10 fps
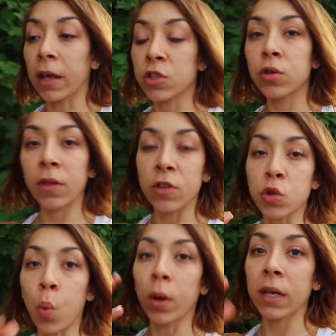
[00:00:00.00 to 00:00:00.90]
like in the
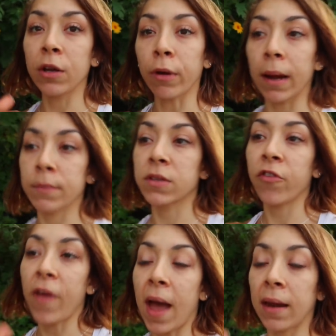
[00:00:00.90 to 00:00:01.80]
20 grams of
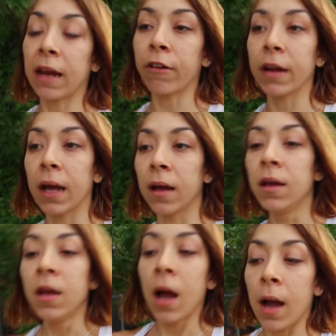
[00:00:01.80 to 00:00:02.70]
fat area.
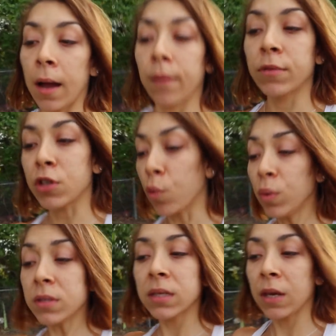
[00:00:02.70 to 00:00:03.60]
Um, so
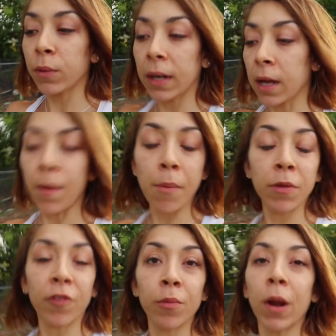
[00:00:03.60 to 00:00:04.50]
we'll see what I come up
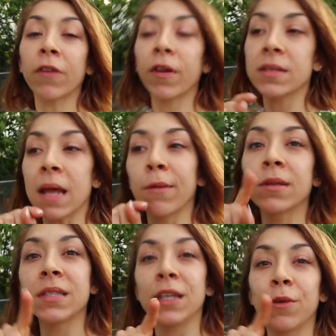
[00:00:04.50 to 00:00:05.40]
with for breakfast. I will
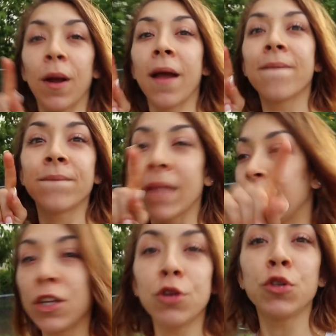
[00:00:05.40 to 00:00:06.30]
see you
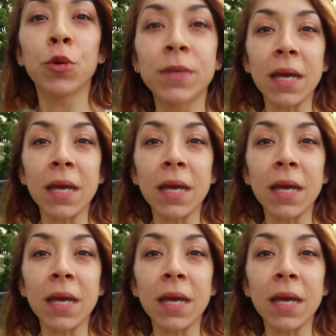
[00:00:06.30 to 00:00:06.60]
in a YouTube